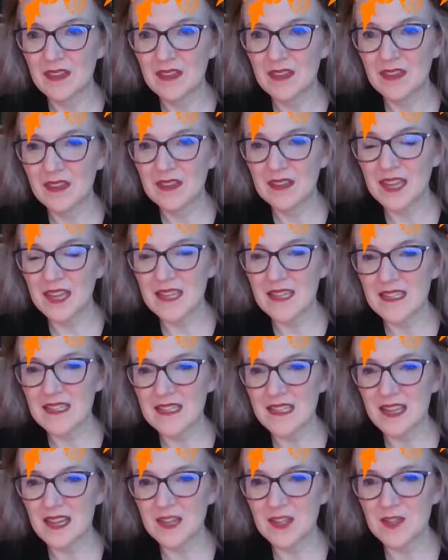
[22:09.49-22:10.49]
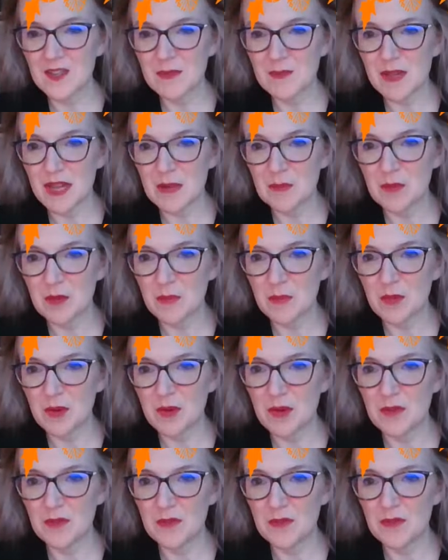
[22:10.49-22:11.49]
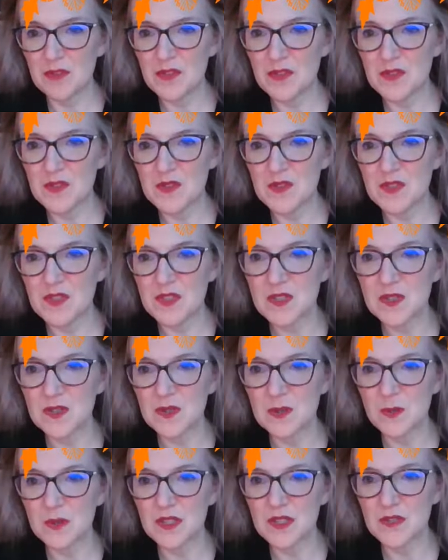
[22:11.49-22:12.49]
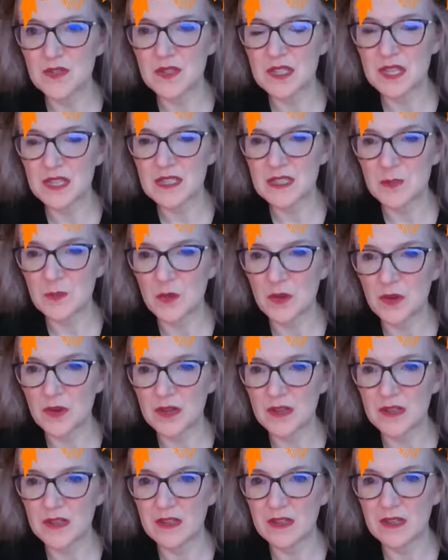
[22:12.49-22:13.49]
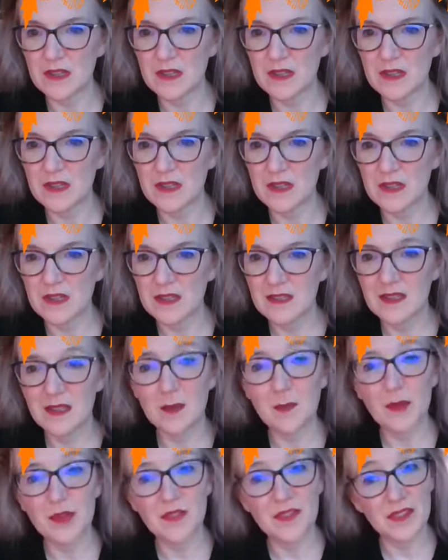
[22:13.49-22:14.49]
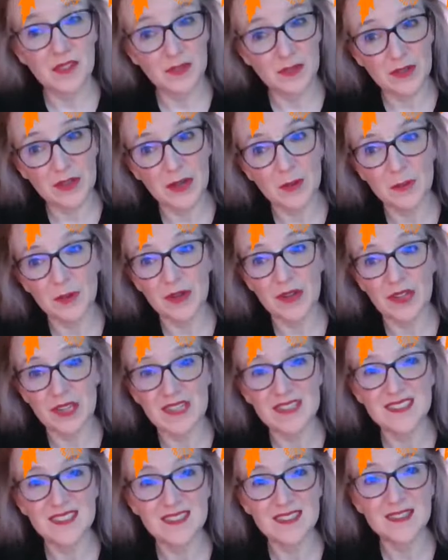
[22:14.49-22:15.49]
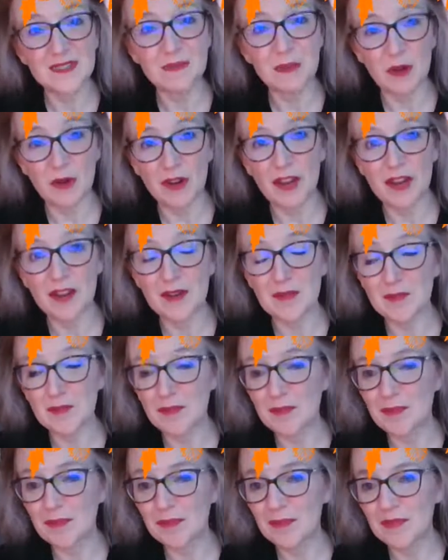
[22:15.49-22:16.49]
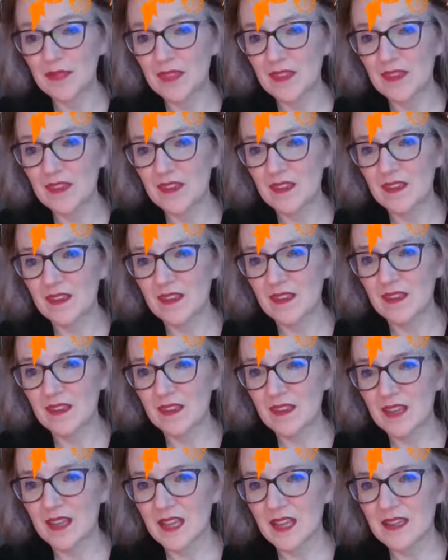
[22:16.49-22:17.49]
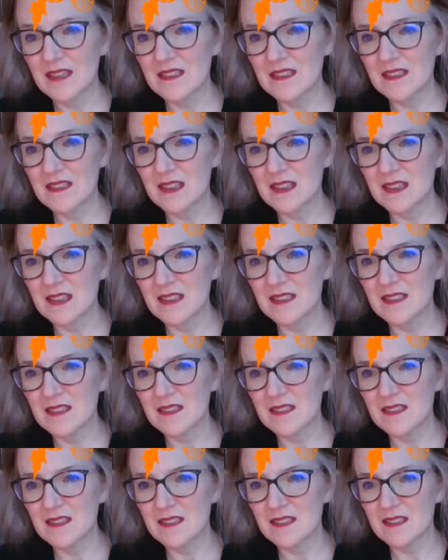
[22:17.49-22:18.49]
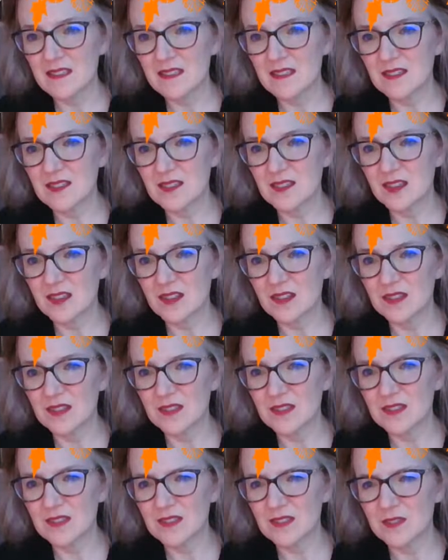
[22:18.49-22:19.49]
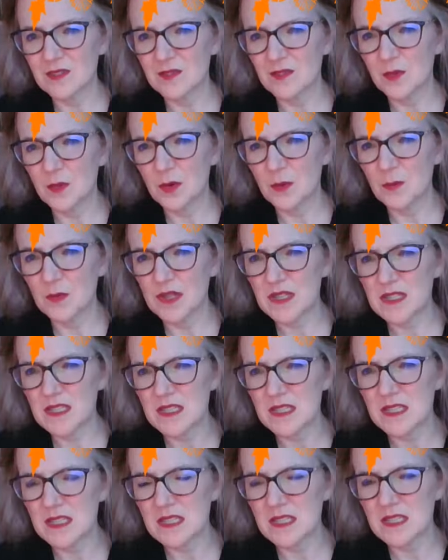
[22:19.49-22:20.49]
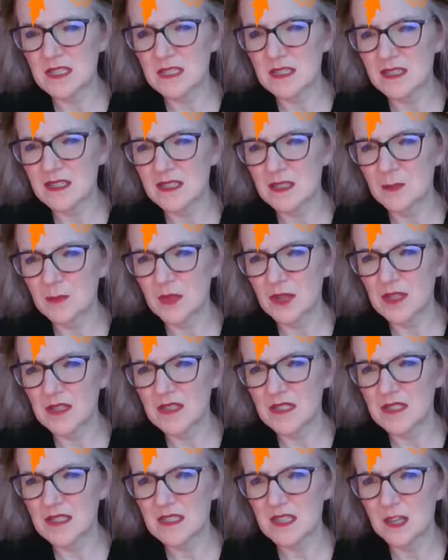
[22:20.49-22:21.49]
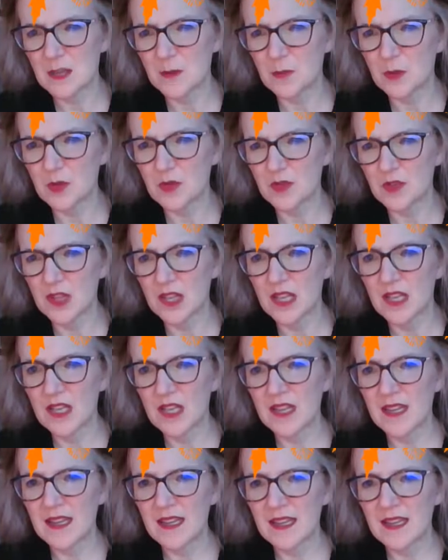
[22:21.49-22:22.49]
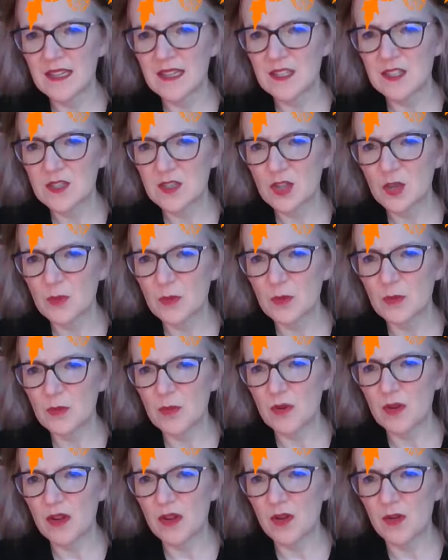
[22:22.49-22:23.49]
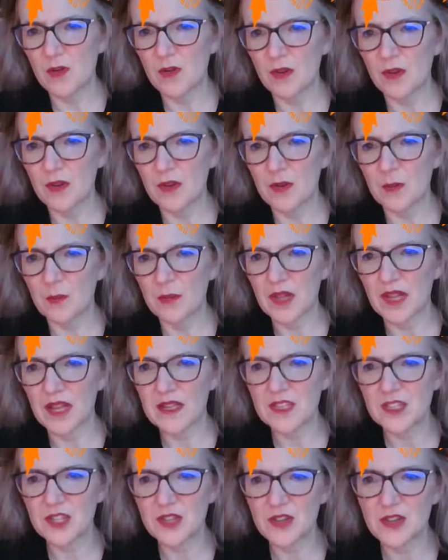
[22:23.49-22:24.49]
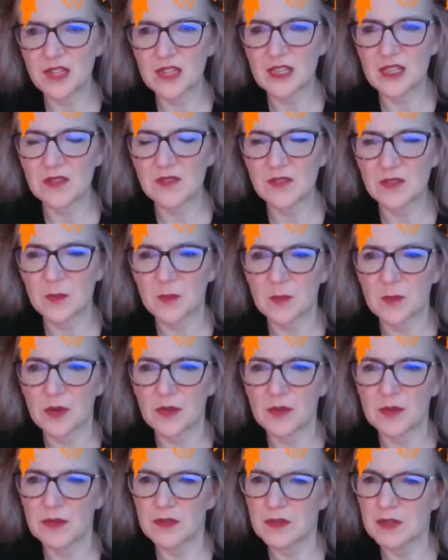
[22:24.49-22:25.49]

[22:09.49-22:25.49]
Uh, Katie's saying I use a MacBook Pro. Used to do Windows tech support. Not my favorite operating system. Okay. Cat is saying his Gestalt four mixes Ibex, Sable, Antelope, and Pronghorn, Black Cherokee from